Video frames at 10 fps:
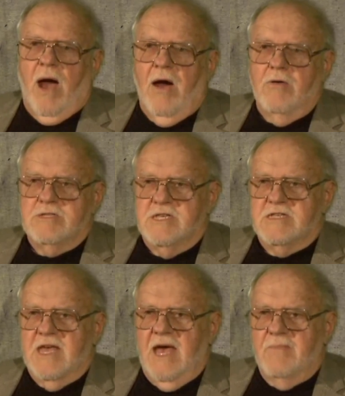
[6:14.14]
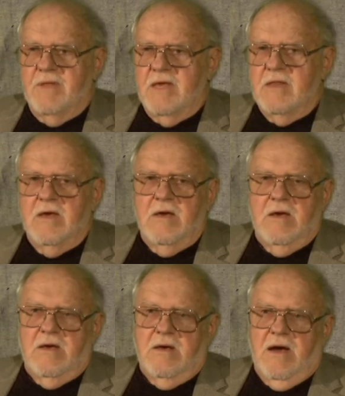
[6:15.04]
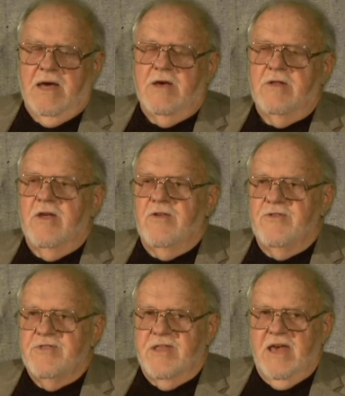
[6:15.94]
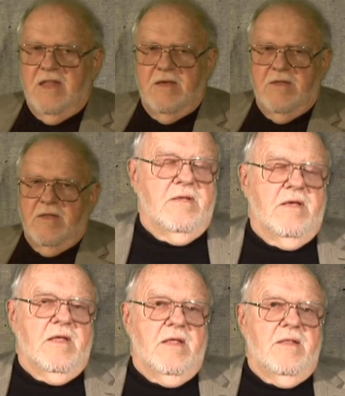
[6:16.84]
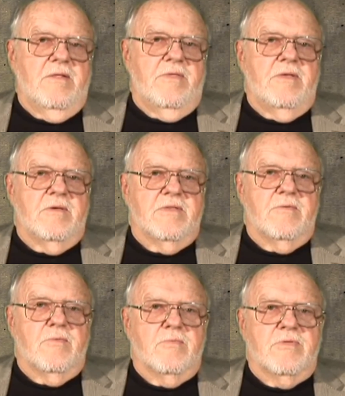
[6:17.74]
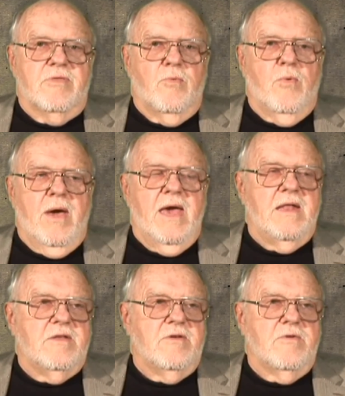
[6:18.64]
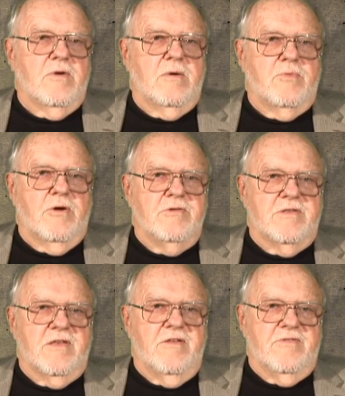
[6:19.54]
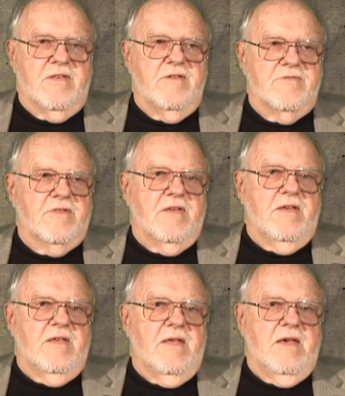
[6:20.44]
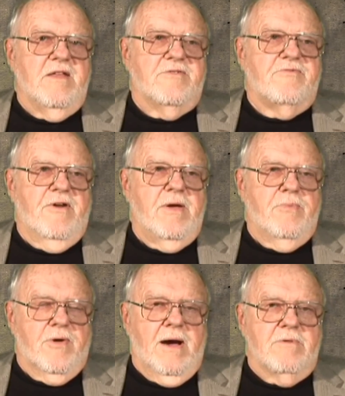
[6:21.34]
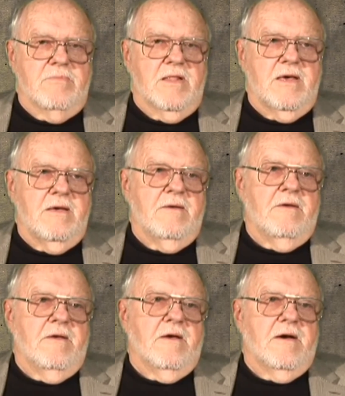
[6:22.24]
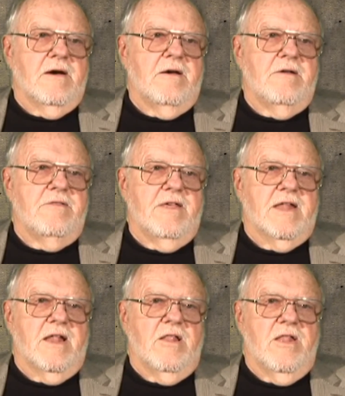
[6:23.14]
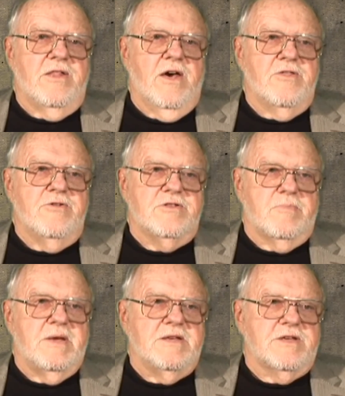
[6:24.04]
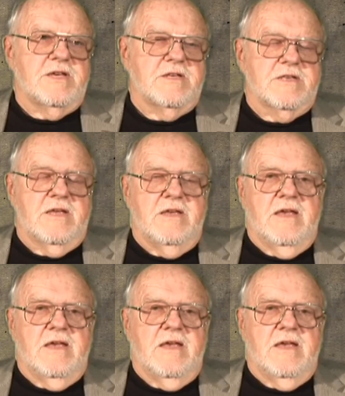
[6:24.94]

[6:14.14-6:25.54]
How is this happening? I don't understand it. The way to approach this is, it's very probably that another species